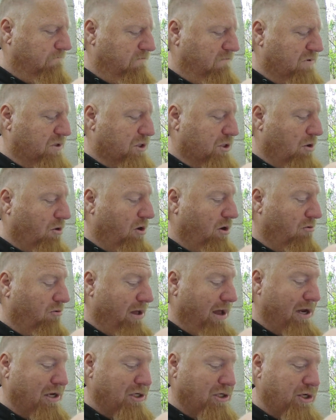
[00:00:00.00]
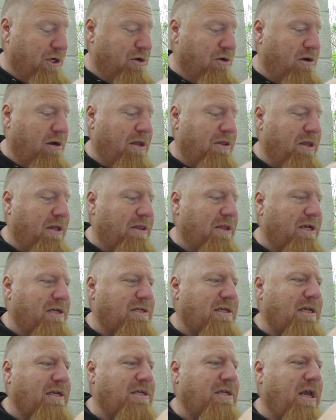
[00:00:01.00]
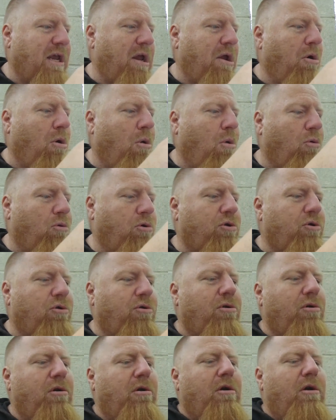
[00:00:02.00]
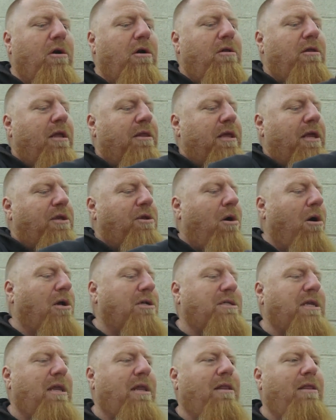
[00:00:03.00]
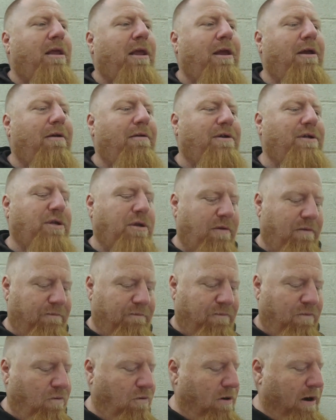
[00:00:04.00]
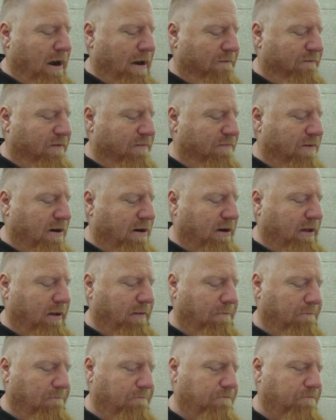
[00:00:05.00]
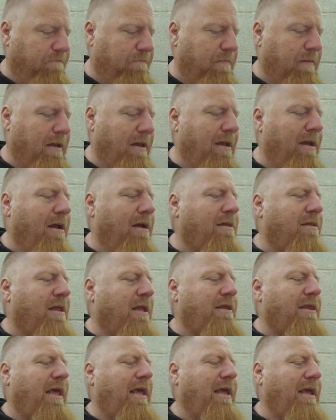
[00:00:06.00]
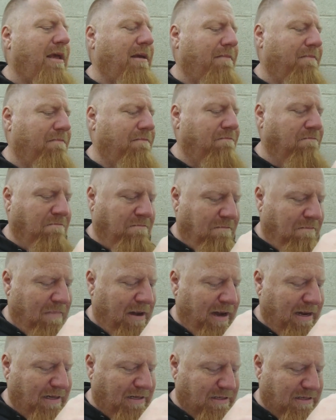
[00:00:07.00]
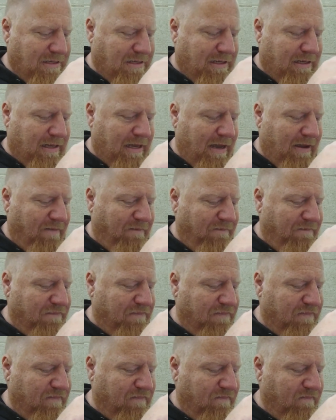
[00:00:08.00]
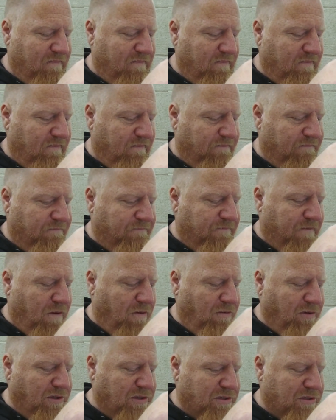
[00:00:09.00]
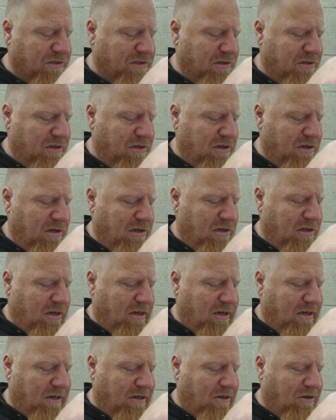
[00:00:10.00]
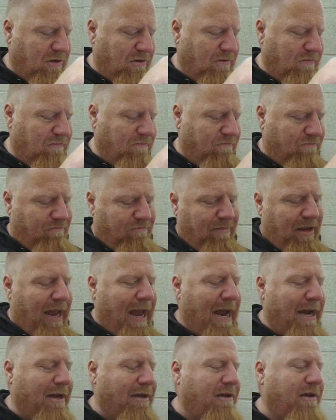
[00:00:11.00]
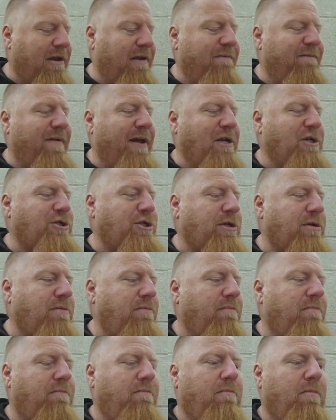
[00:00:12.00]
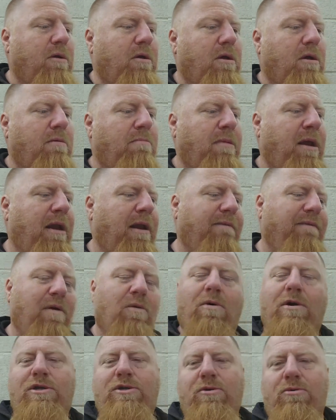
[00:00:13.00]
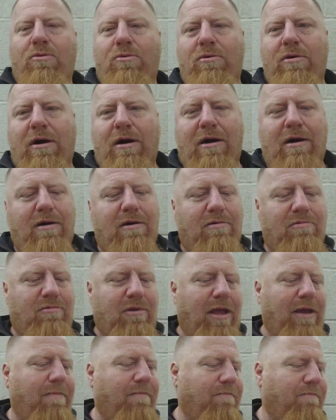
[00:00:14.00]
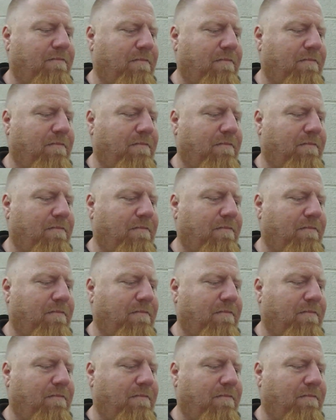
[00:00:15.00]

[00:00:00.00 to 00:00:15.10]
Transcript: starting last year. I think this is a older that they tossed in here to for everybody that they might give folks um, at a convention. I mean, if you want to uh, like